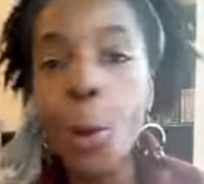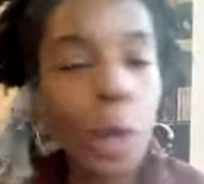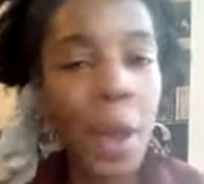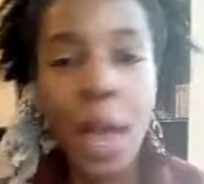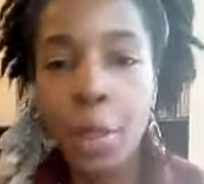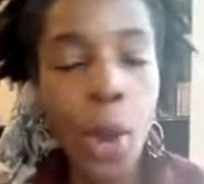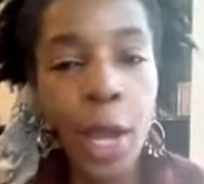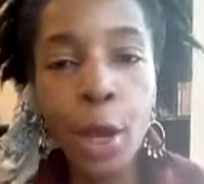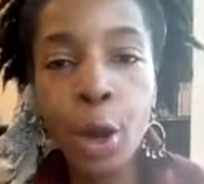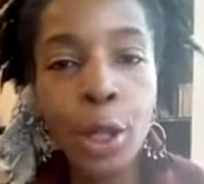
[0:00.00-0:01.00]
about the white
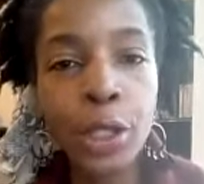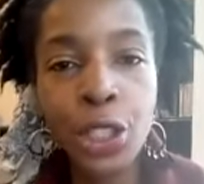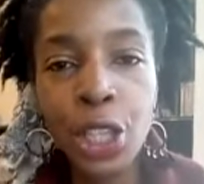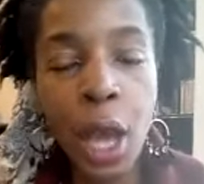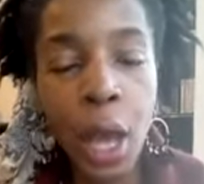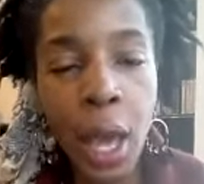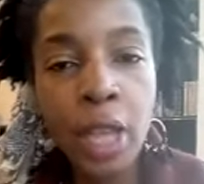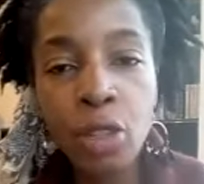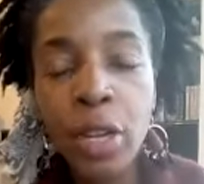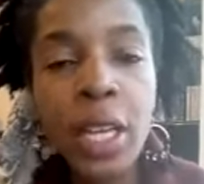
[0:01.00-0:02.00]
cotton shirt. It's
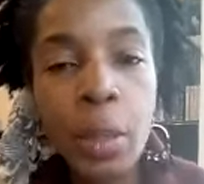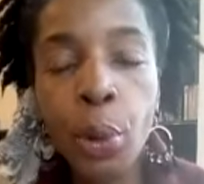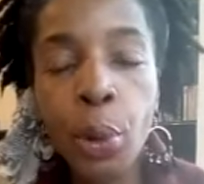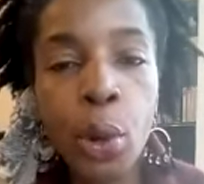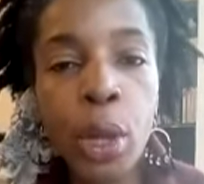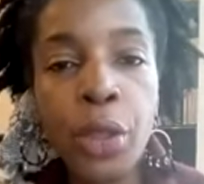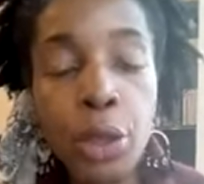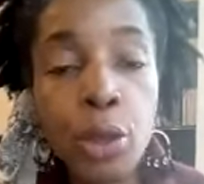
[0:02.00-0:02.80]
really important that you